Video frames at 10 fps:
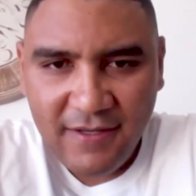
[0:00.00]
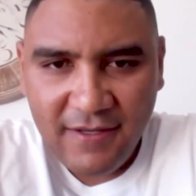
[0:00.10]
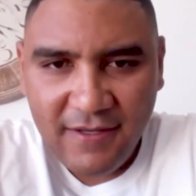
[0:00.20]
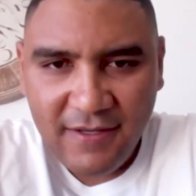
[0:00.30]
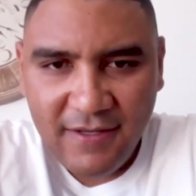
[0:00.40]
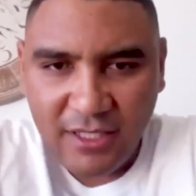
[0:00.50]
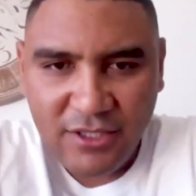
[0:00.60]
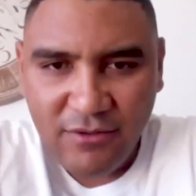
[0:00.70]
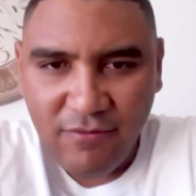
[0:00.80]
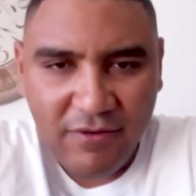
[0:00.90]
um, by
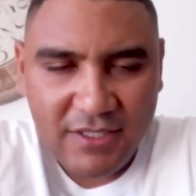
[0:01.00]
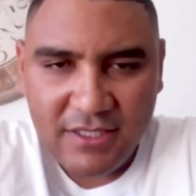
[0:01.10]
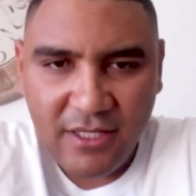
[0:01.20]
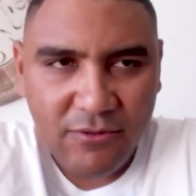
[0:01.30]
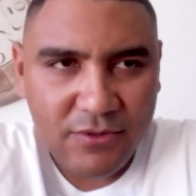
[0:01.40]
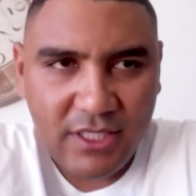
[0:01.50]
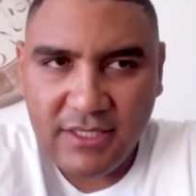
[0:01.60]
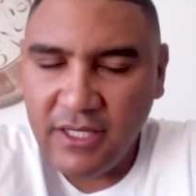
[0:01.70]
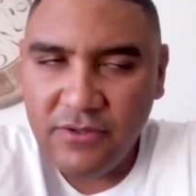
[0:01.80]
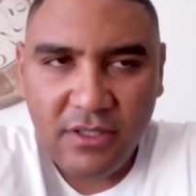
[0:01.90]
touching your face nose
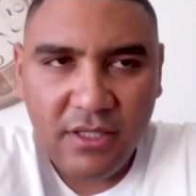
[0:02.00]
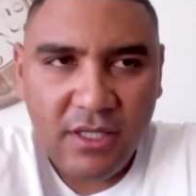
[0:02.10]
etc